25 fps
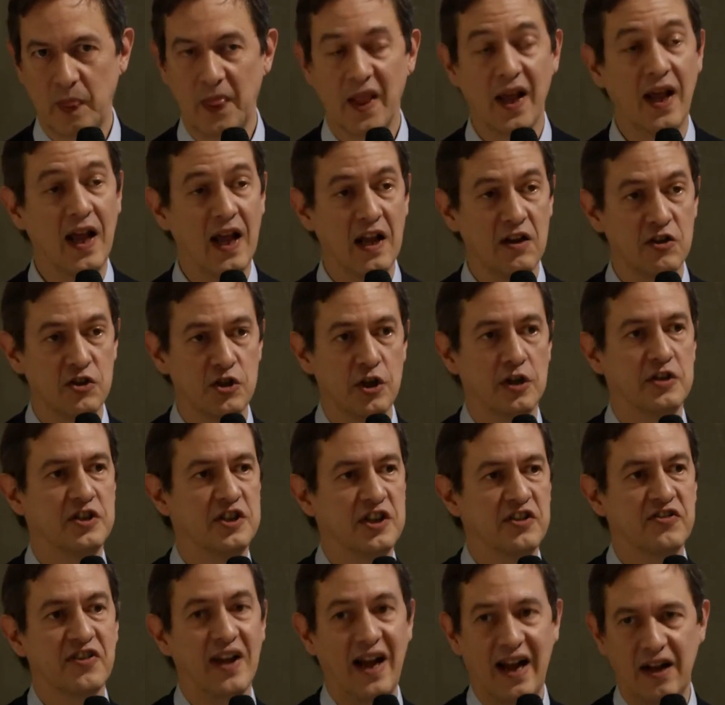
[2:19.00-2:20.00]
And
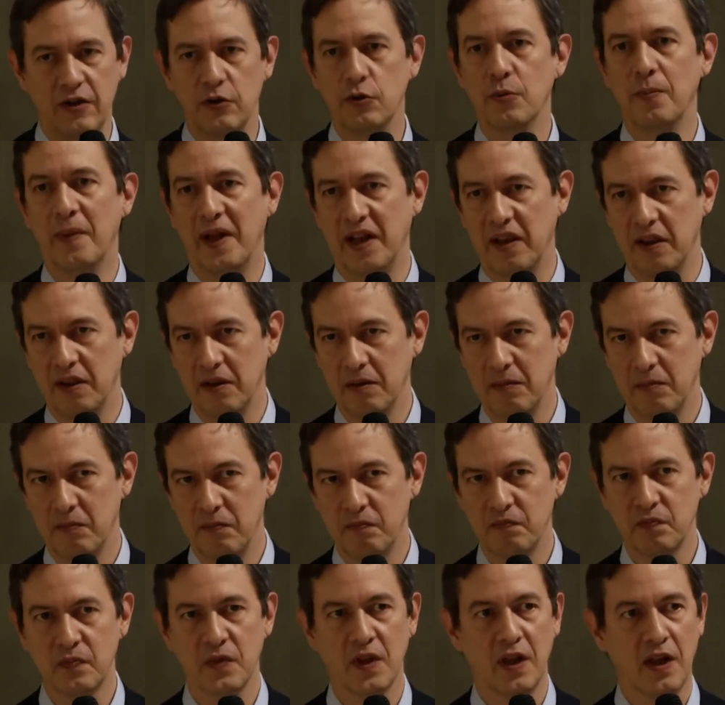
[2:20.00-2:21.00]
judges are human.
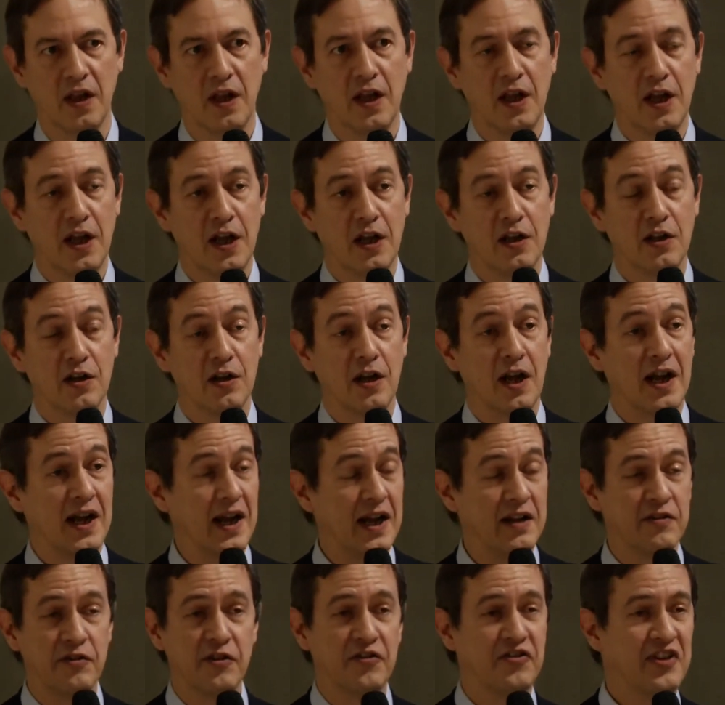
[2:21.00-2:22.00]

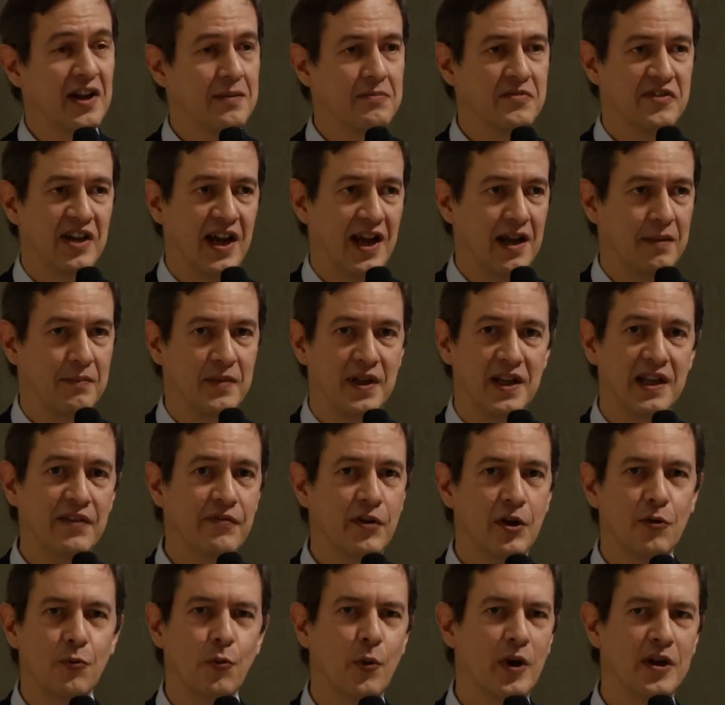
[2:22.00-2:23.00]
At the same time,
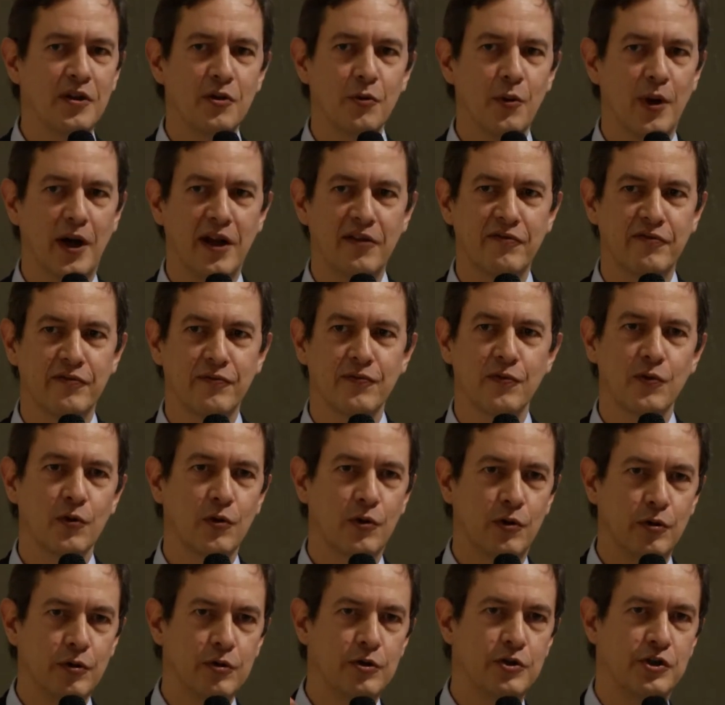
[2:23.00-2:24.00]
even when you have
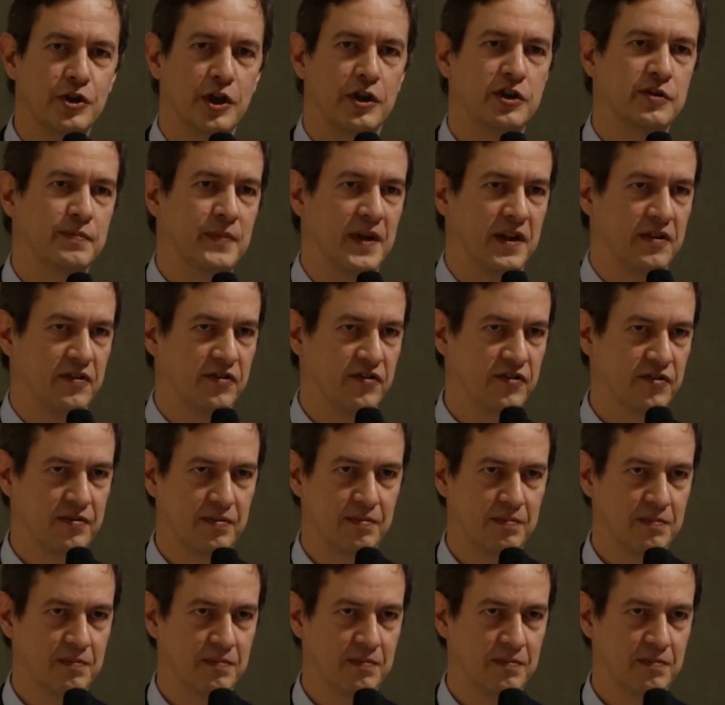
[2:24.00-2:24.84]
good judgments,